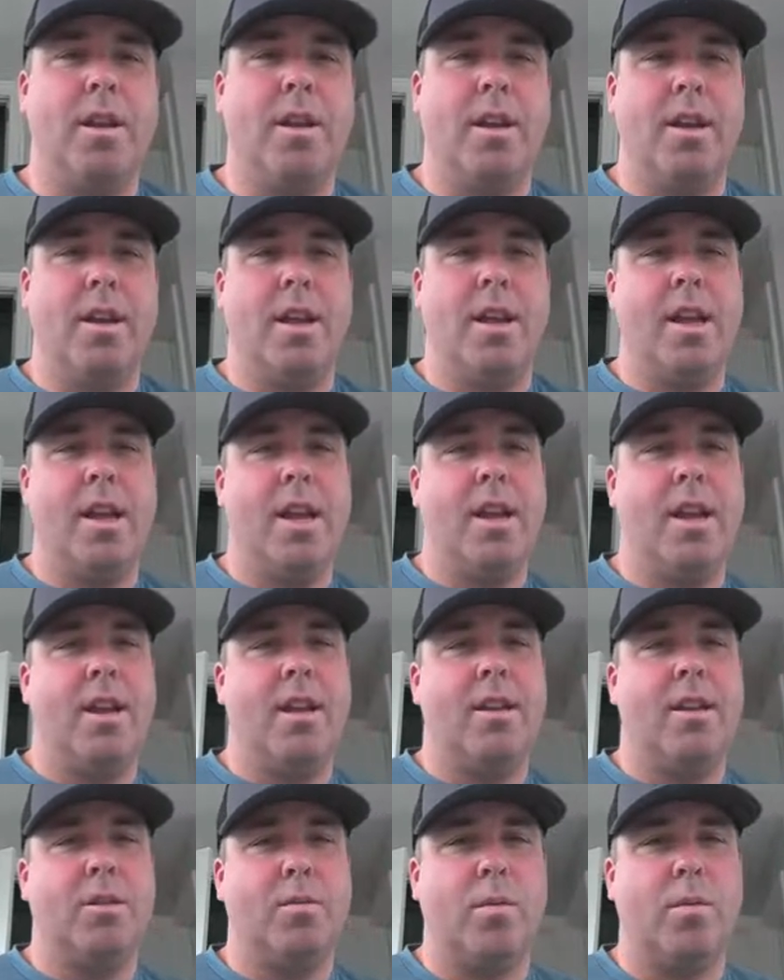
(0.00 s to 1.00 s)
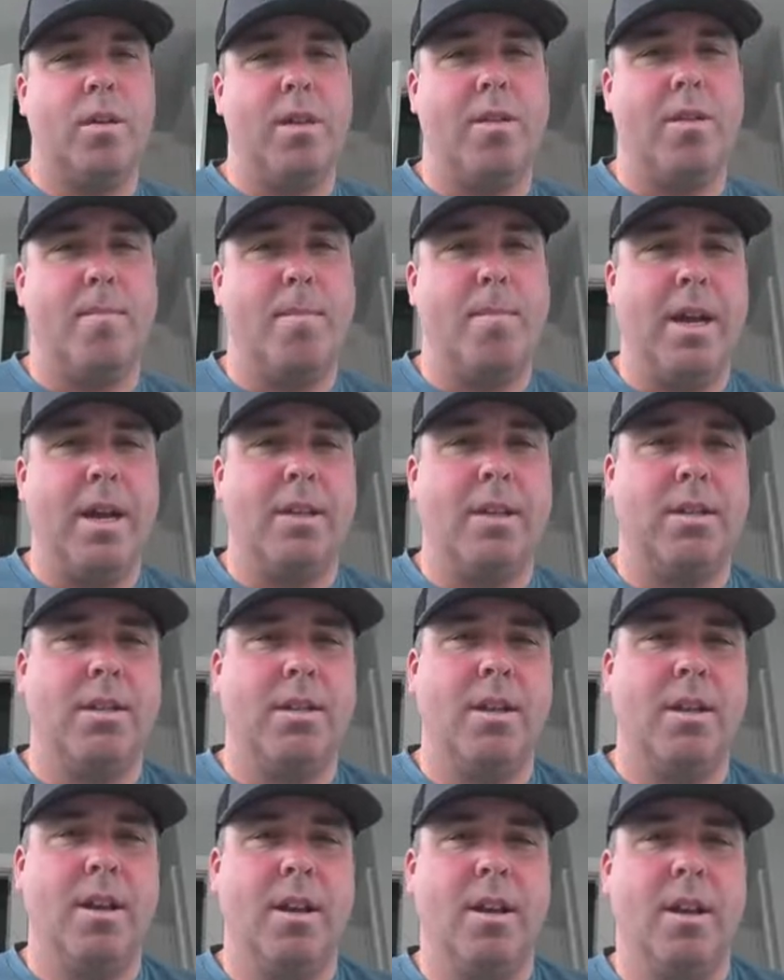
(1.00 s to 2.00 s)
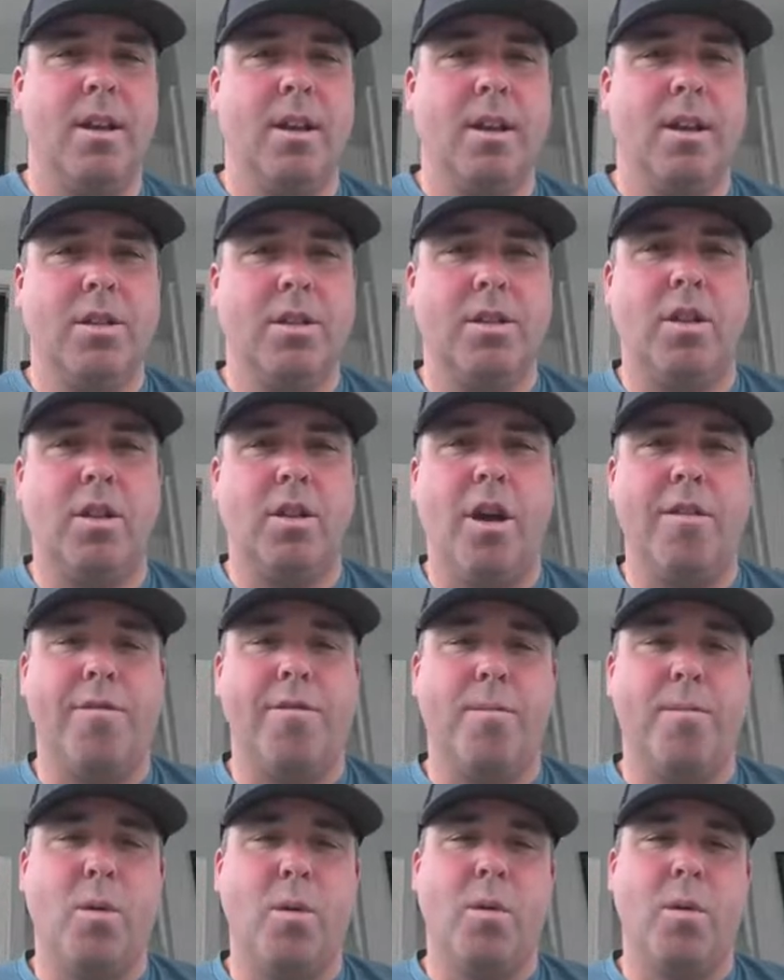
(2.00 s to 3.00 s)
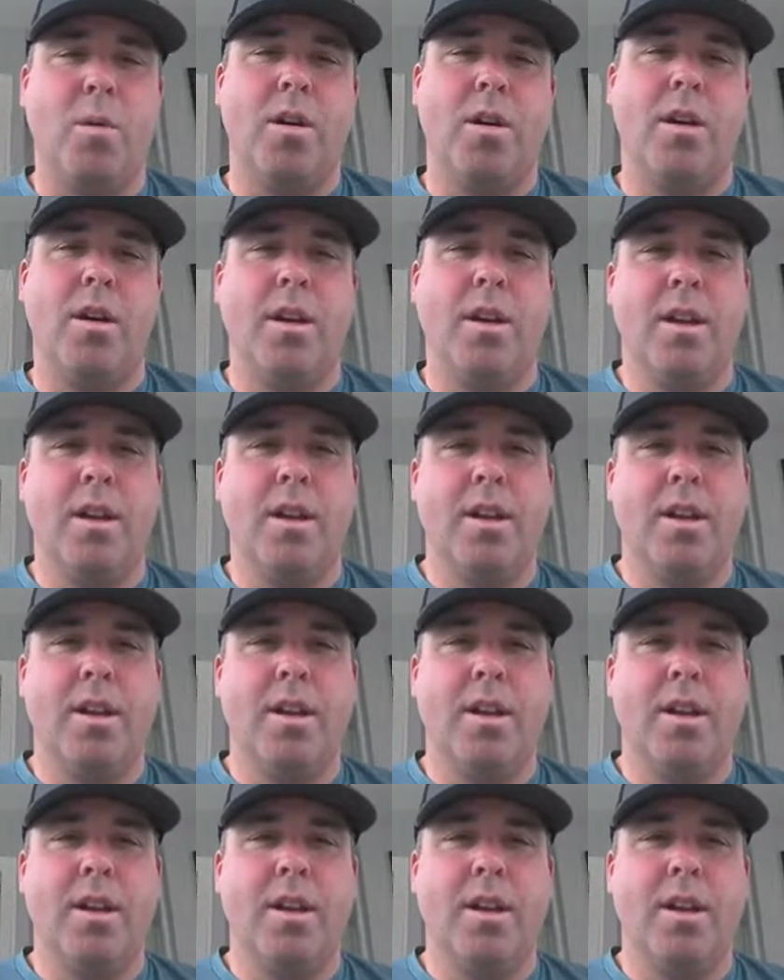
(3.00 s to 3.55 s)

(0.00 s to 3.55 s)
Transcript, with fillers: He can hit. He's one of the best sophomore